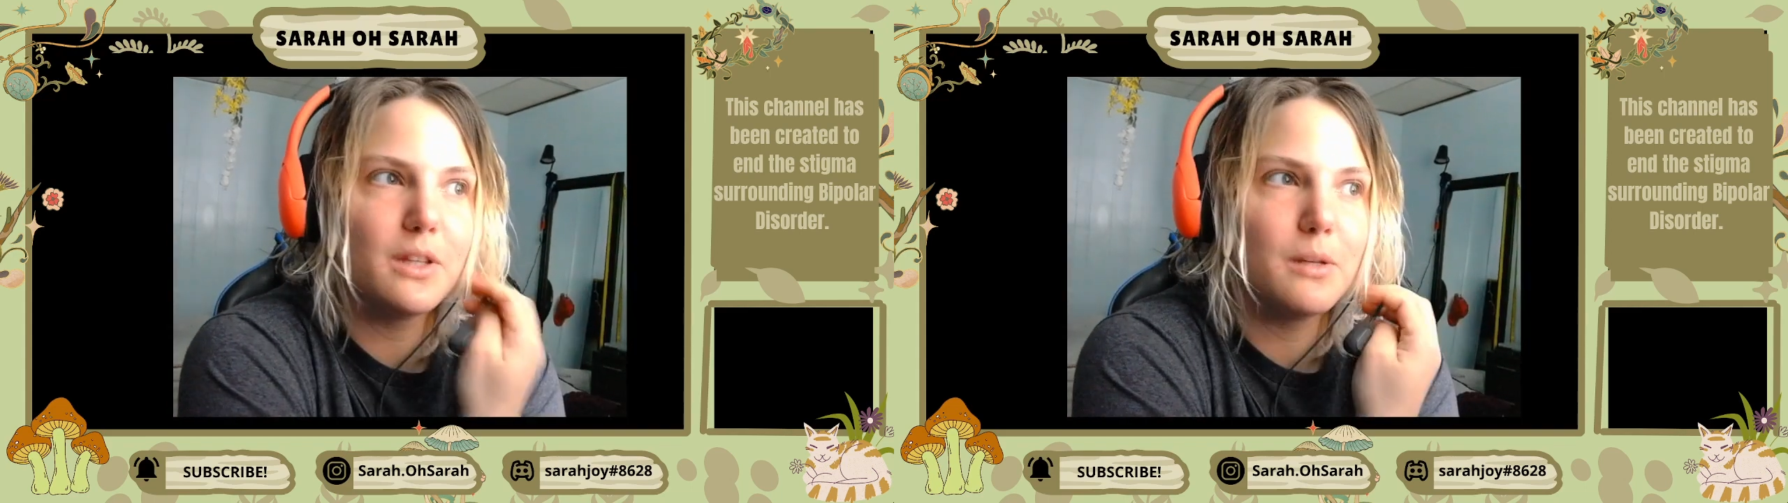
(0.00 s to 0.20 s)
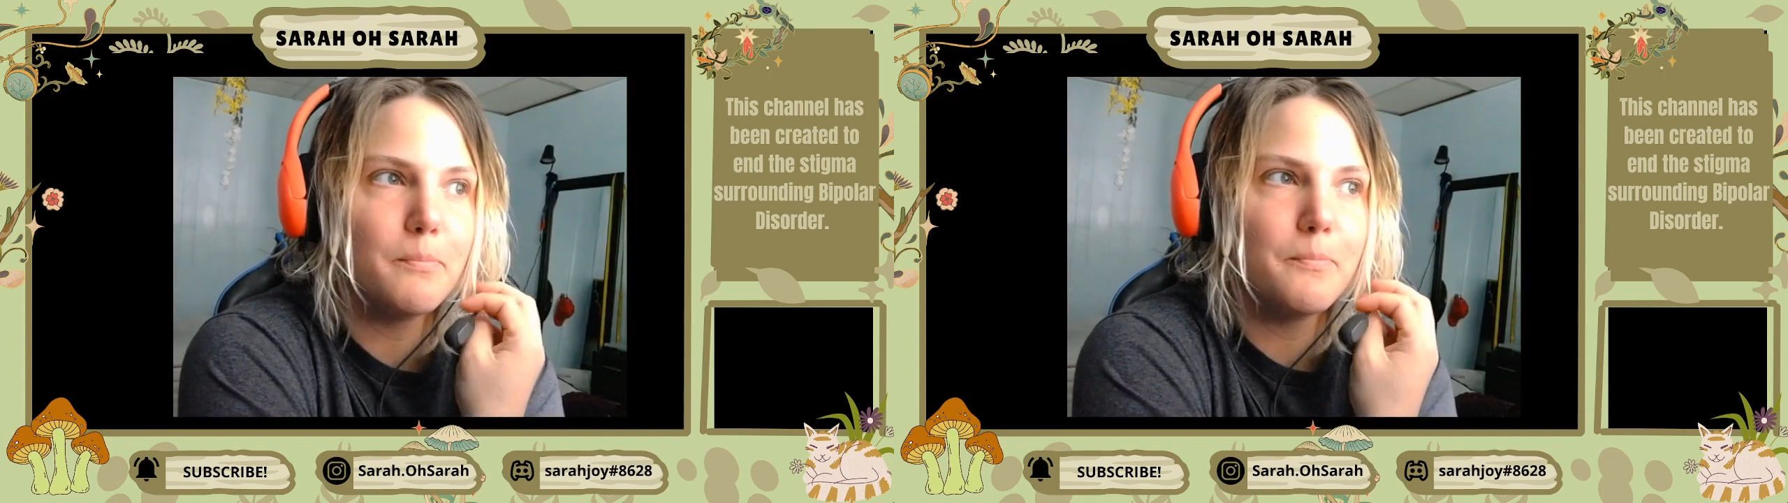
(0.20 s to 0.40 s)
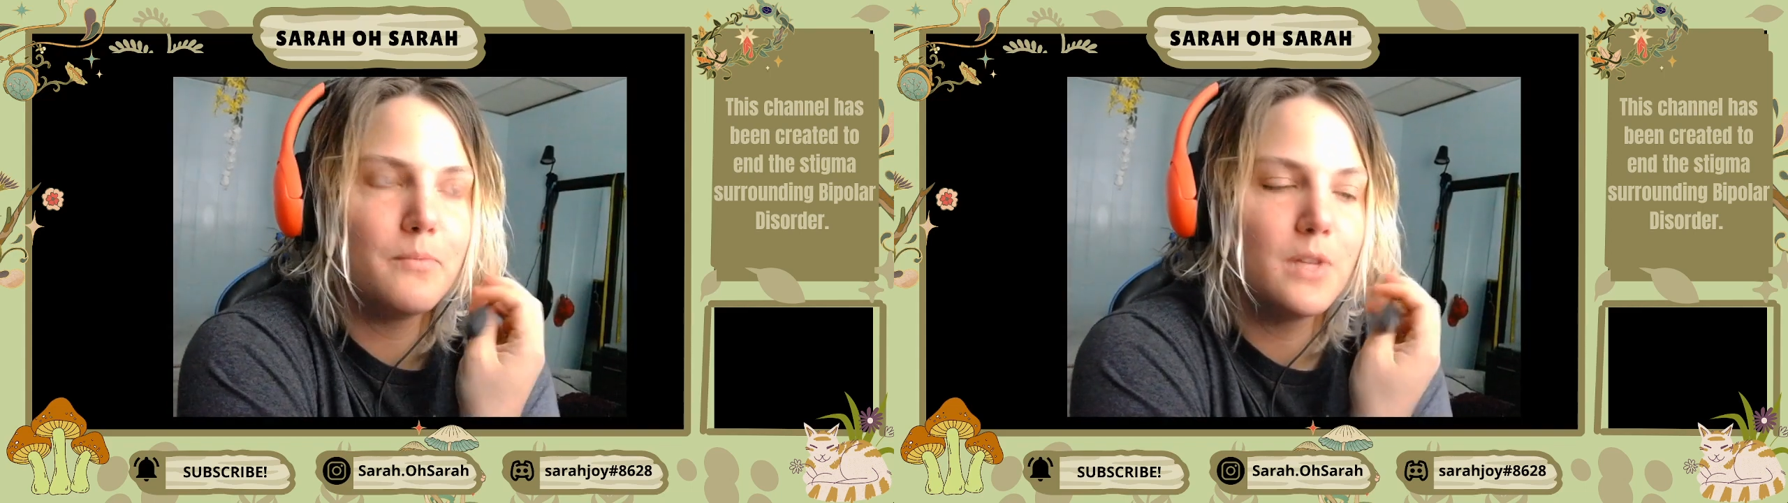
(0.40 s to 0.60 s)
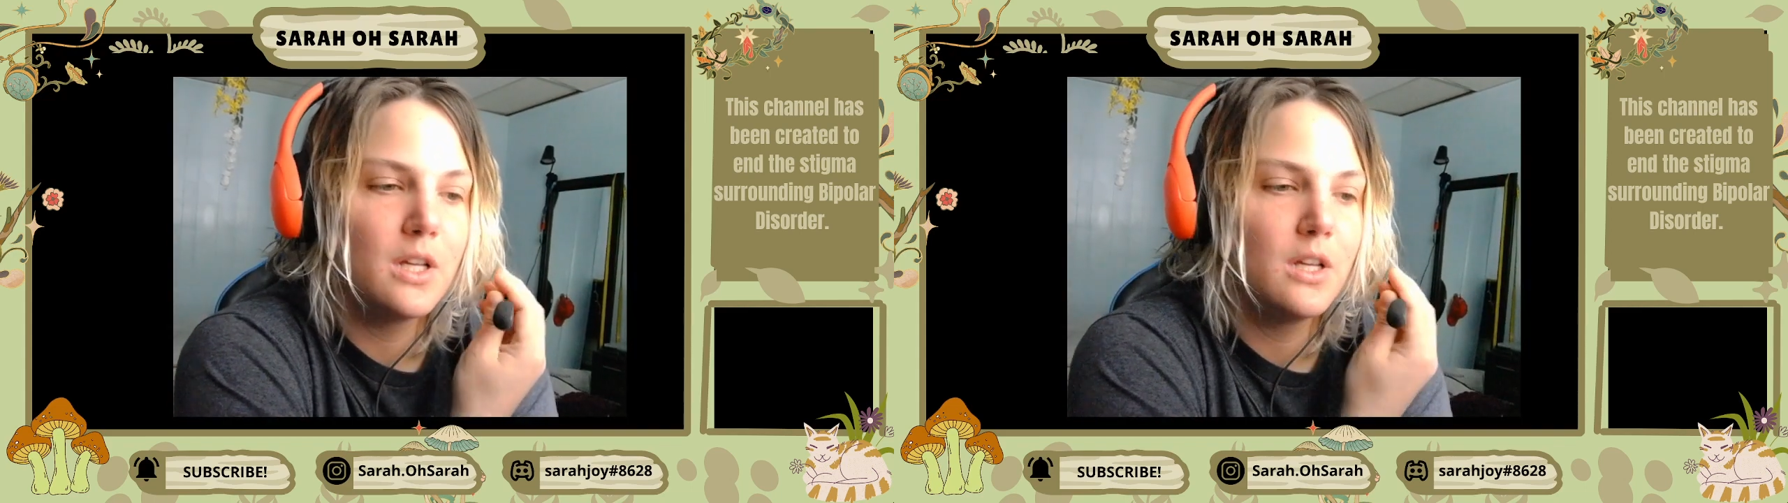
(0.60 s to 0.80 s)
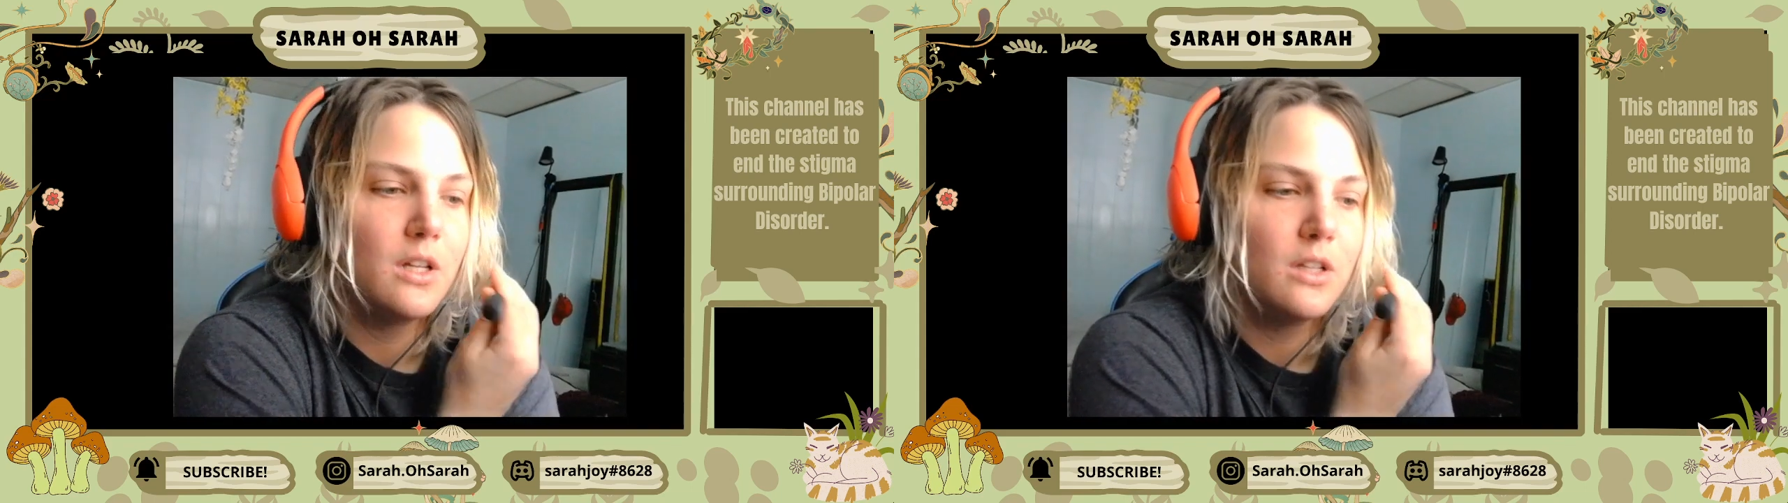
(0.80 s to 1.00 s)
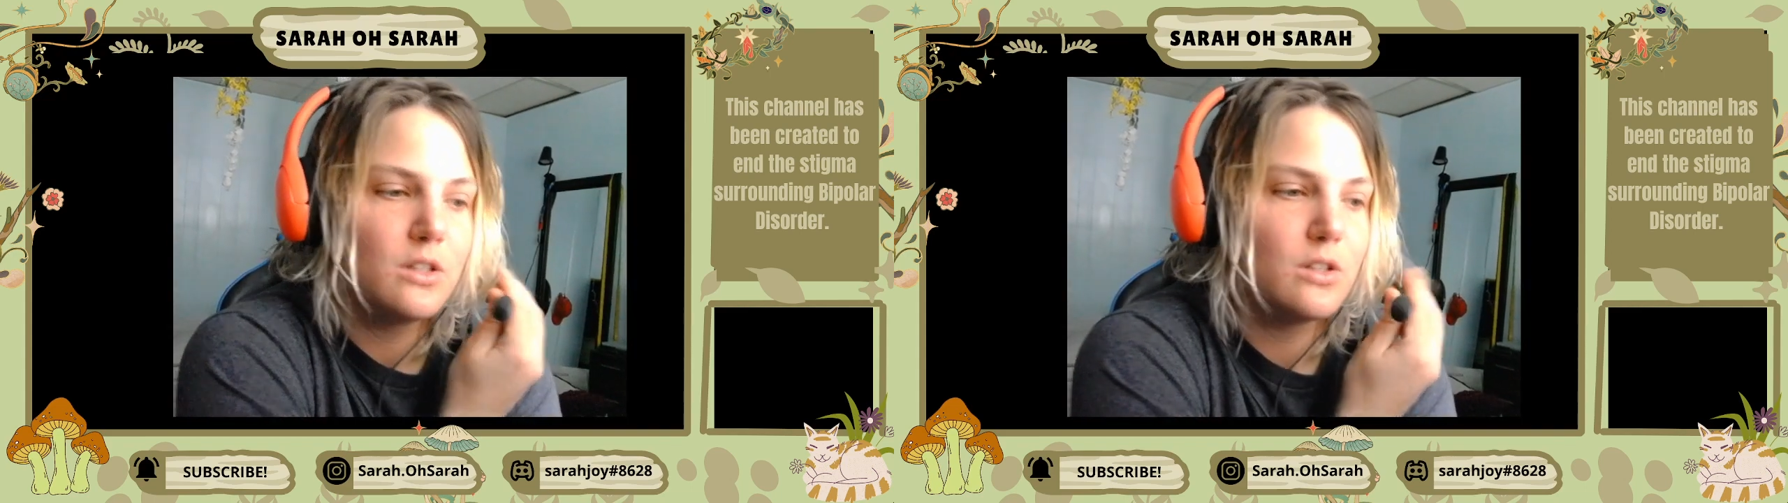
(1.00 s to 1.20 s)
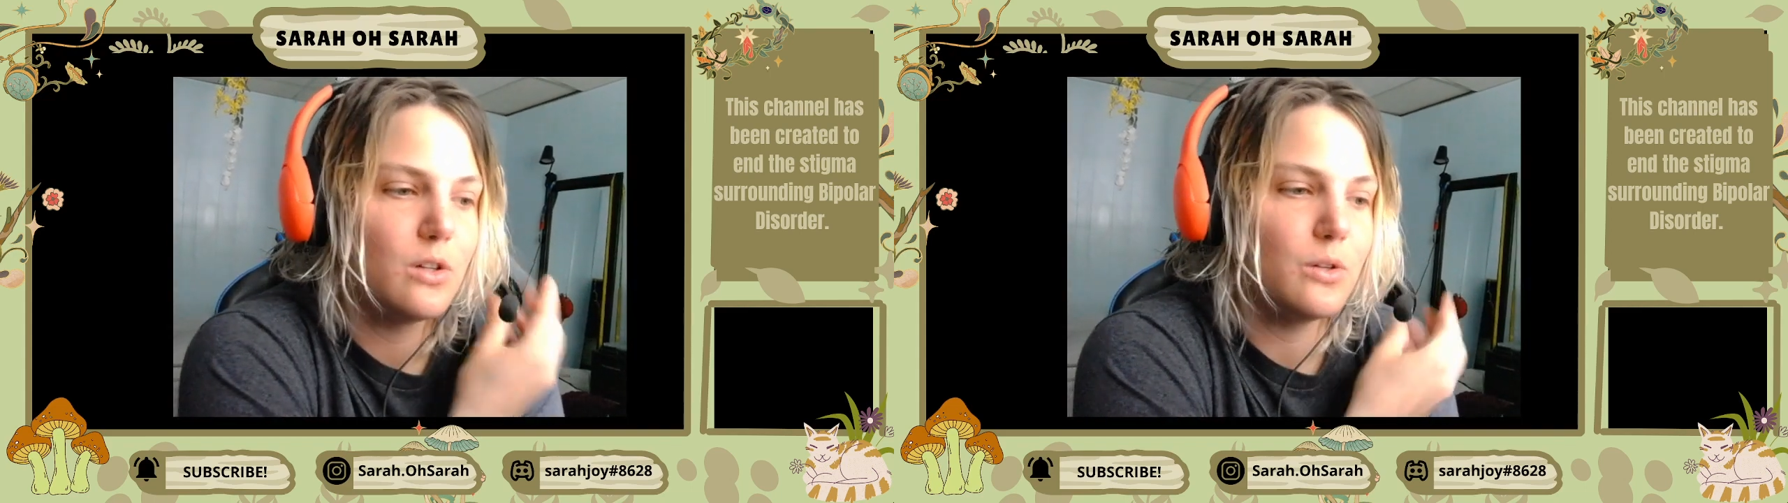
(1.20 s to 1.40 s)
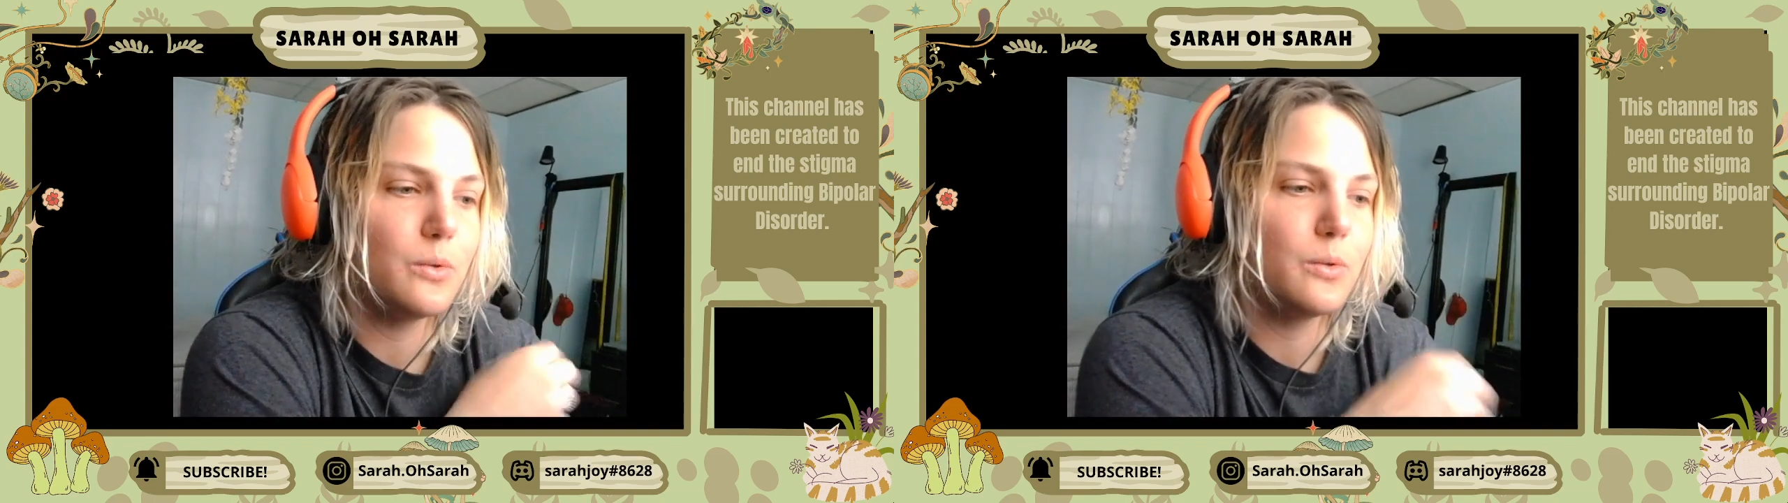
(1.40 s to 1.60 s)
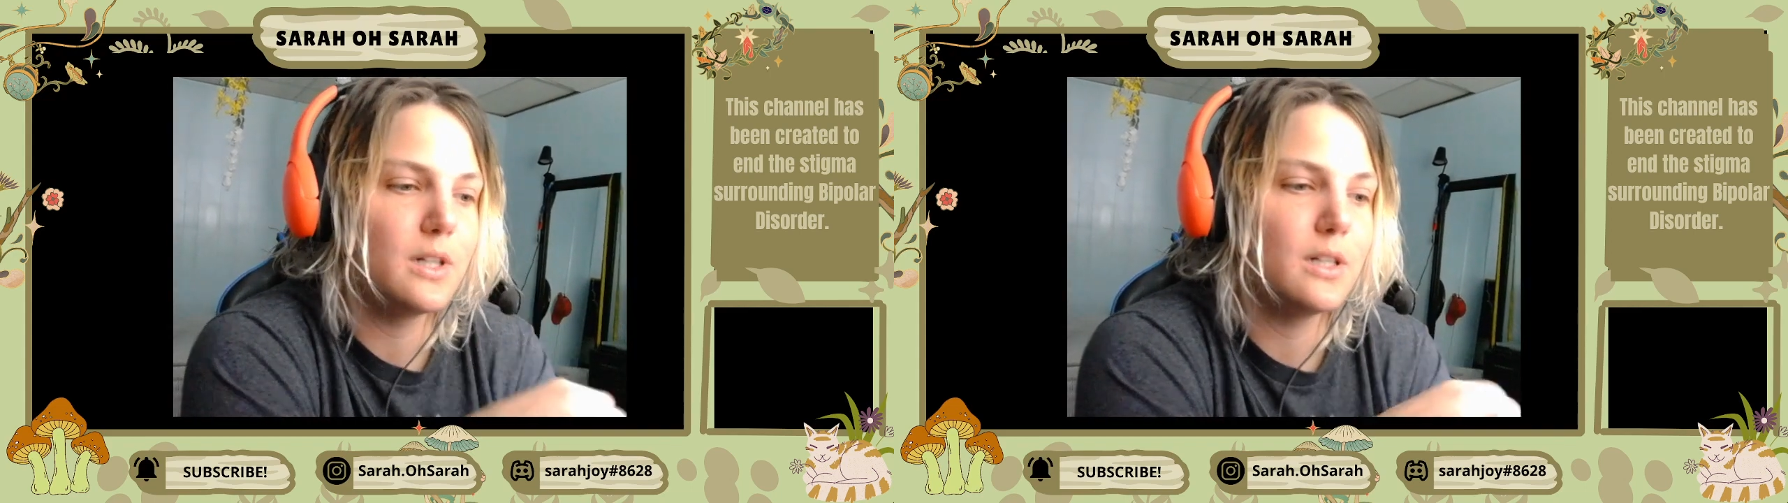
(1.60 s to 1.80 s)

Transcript: them. So